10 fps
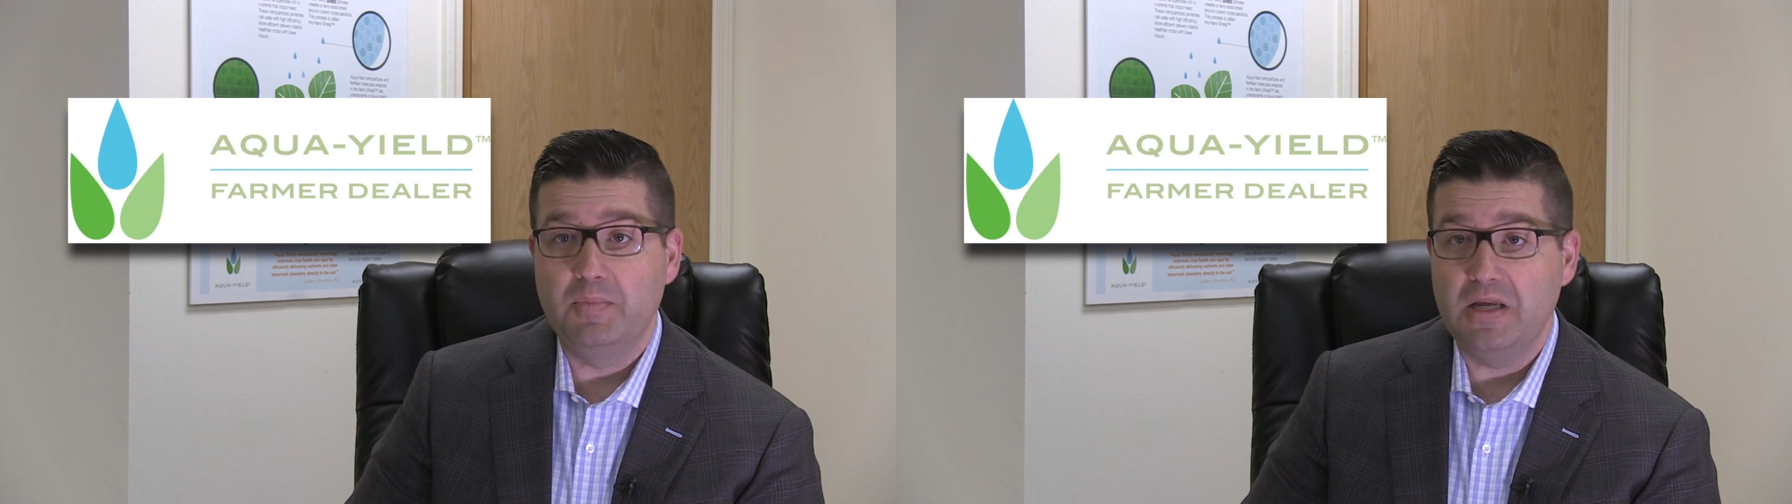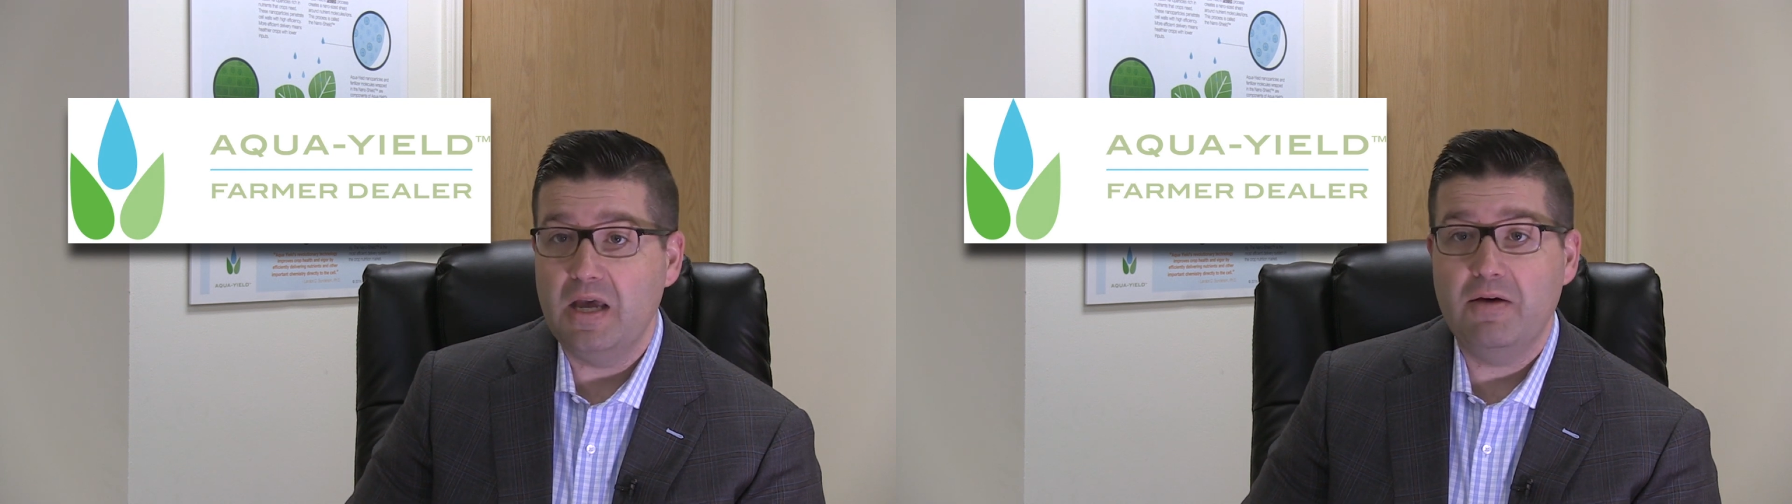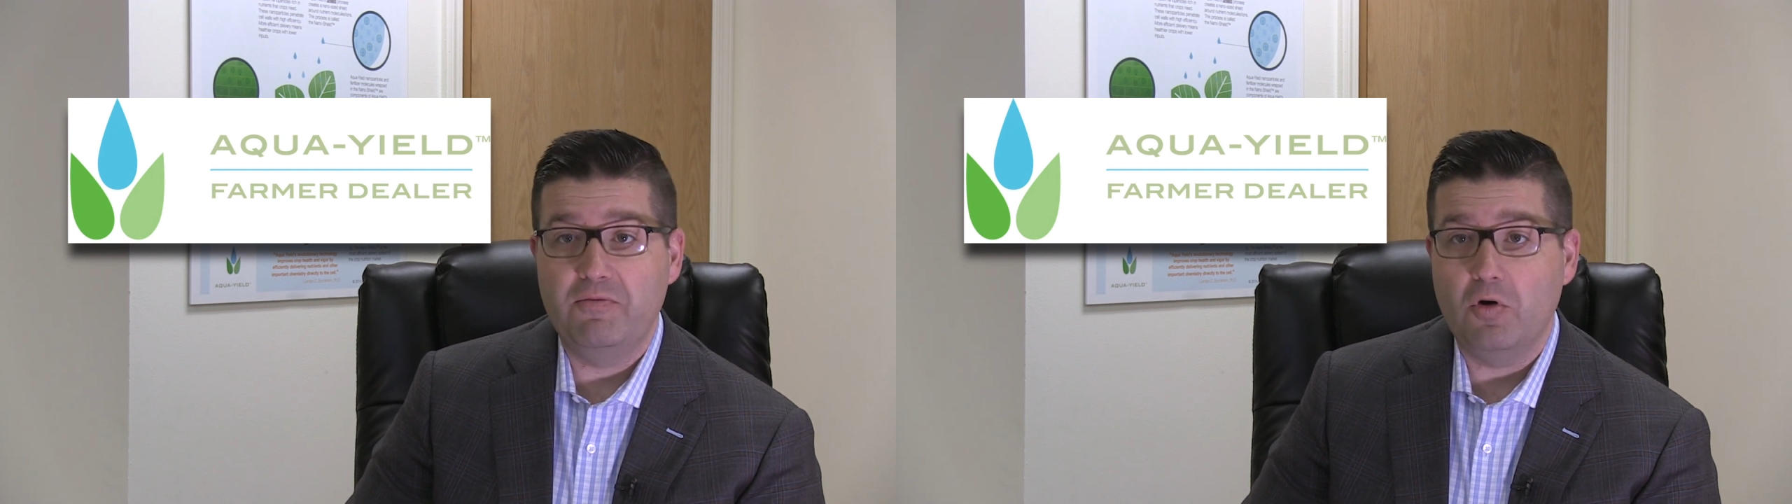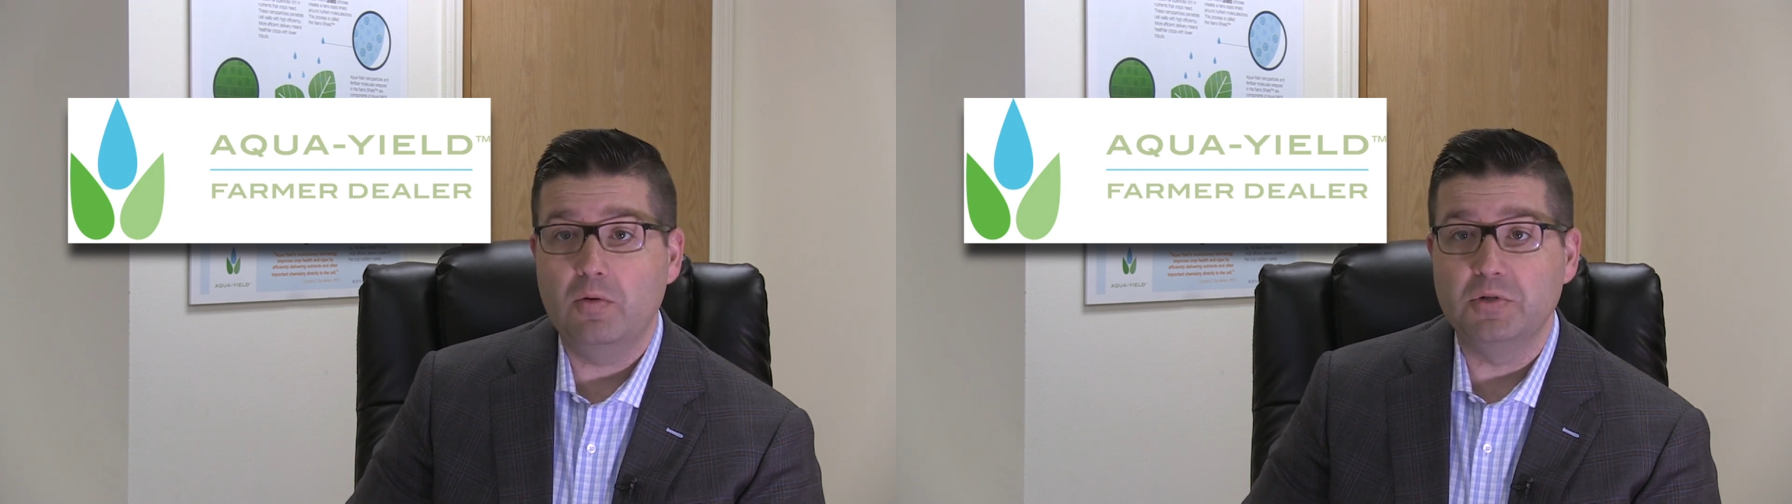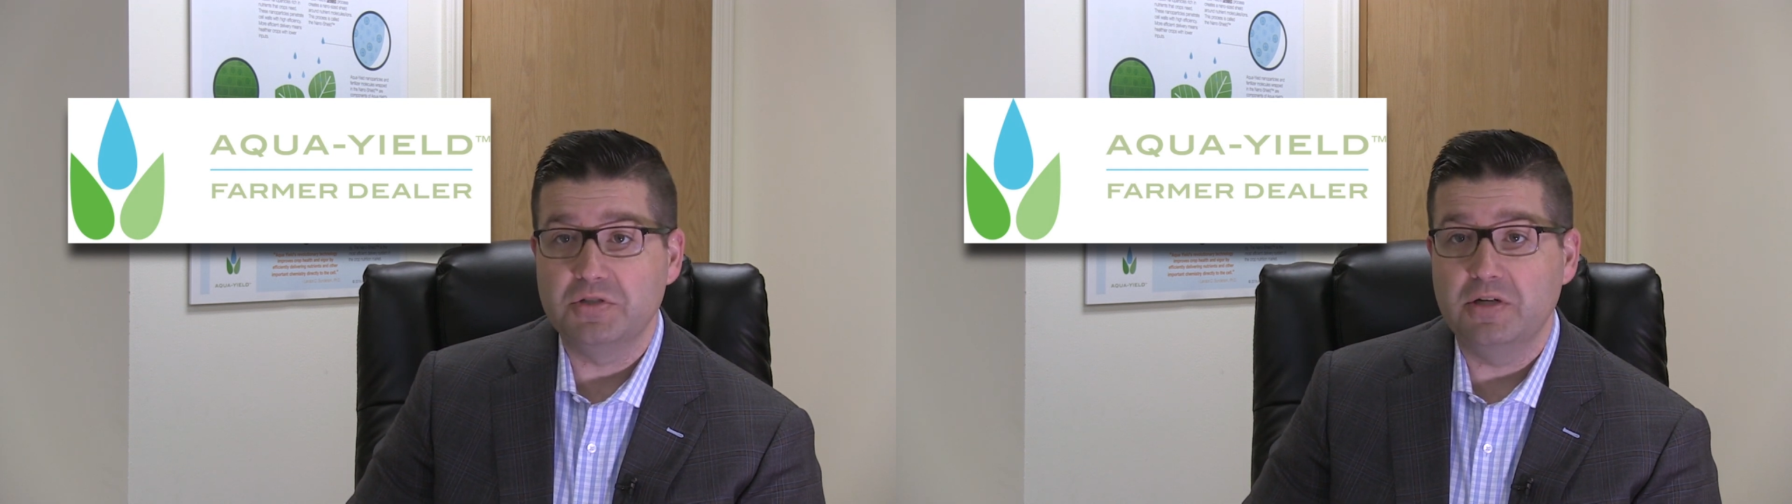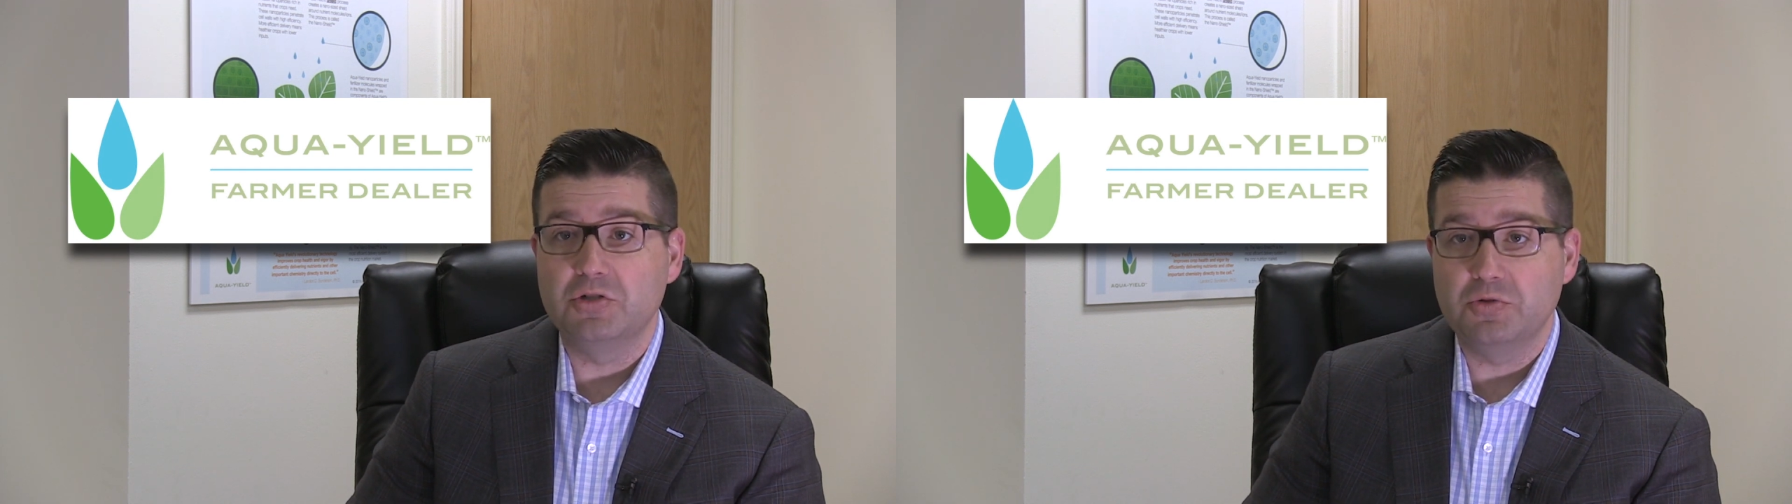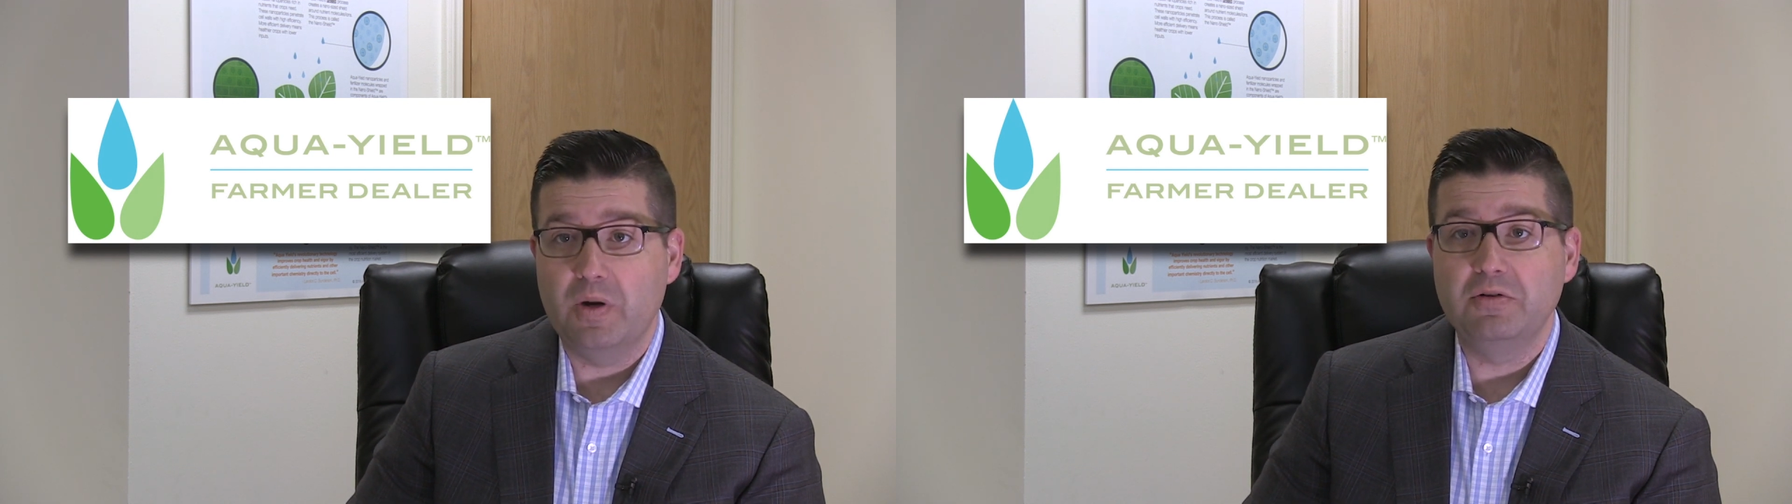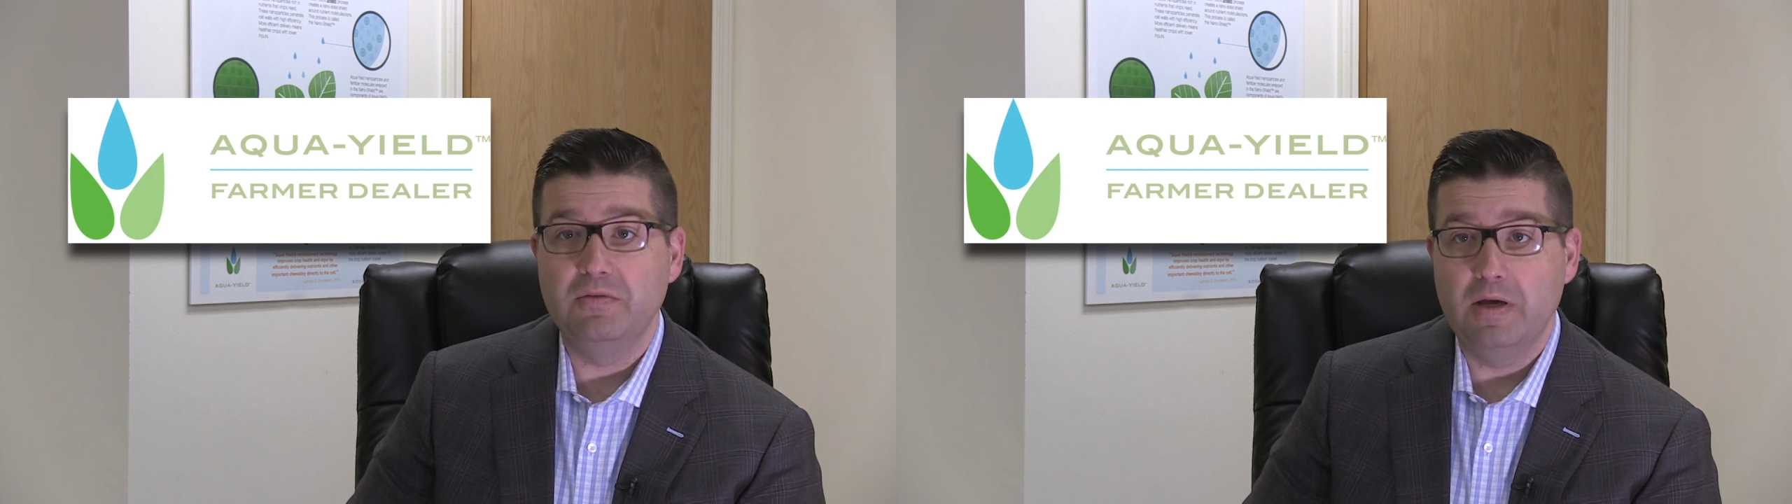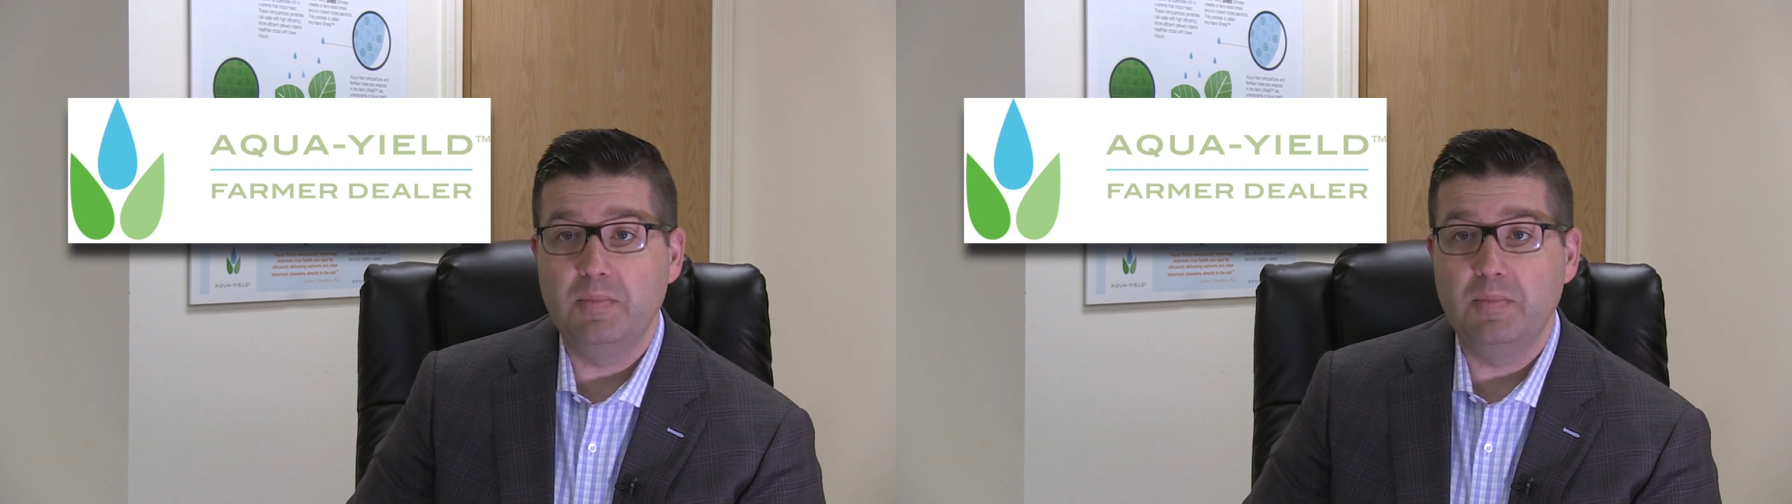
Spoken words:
They have farmers that are surrounding